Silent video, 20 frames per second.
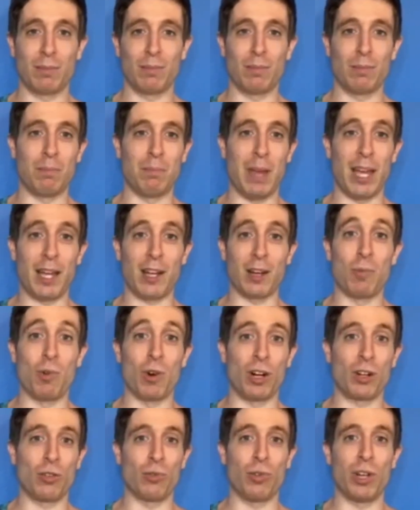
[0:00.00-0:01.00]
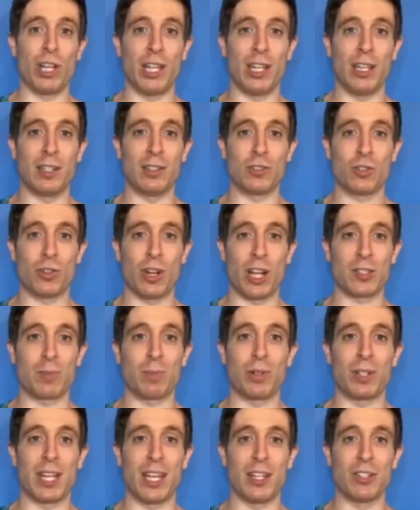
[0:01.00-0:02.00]
make a more green
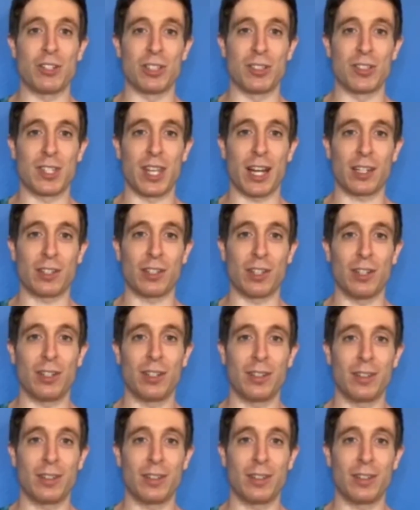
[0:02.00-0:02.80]
transportation sector.